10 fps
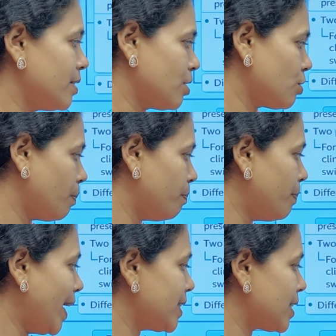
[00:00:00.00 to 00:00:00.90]
that is of
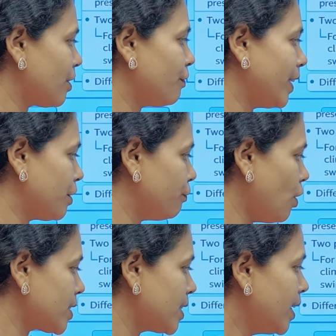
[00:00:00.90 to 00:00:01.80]
bat or a flying
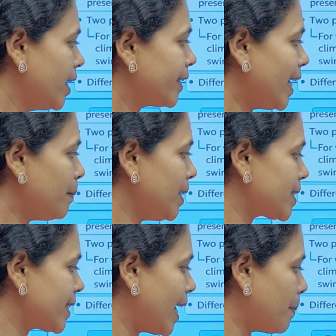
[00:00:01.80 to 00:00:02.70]
fox,
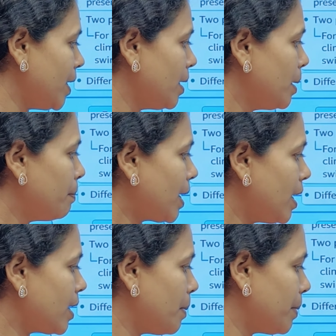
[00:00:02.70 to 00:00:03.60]
camellus camel,
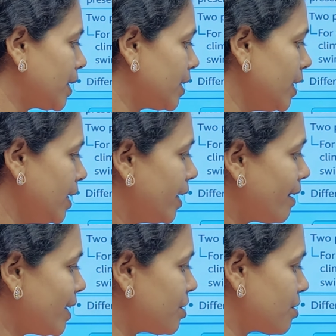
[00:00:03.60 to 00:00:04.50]
macaca monkey,
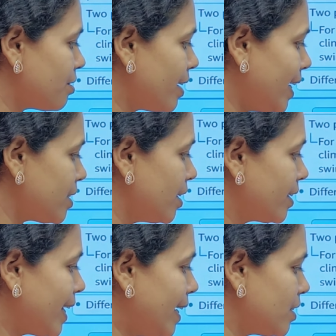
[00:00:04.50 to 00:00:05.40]
ratus rat,
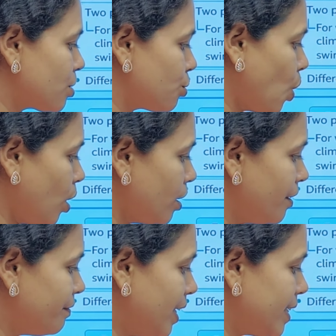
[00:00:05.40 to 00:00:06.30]
canis dog,
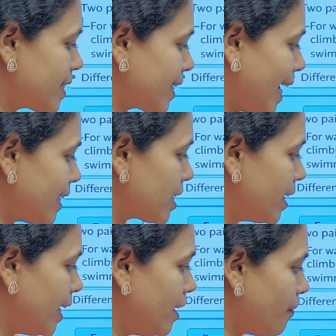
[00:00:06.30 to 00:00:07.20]
felis cat,
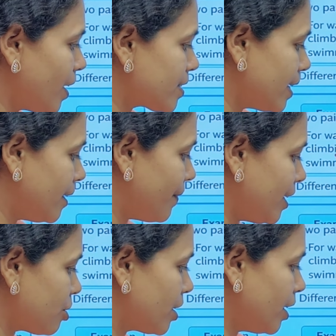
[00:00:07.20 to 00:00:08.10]
elephas
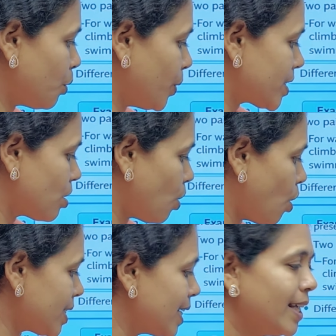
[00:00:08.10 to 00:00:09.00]
elephant, equus
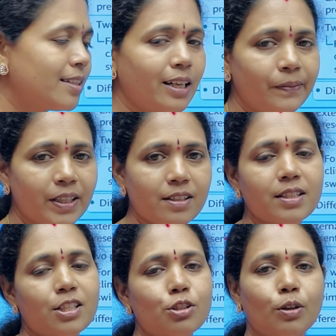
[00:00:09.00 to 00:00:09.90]
horse, delphinus,
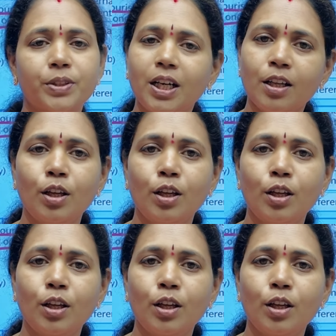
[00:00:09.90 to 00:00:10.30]
that is of the